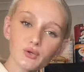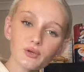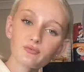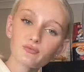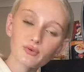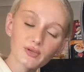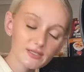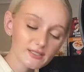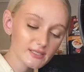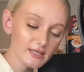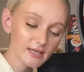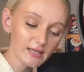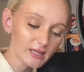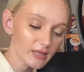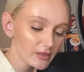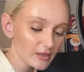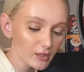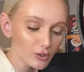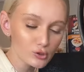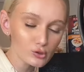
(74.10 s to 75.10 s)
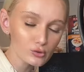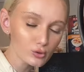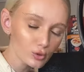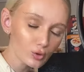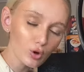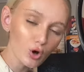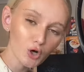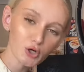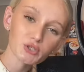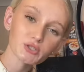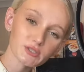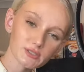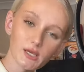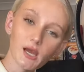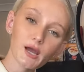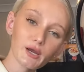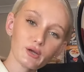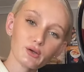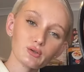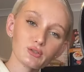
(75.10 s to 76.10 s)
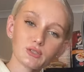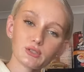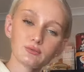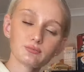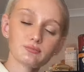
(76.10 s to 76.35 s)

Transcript: can freeze anything your little heart desires.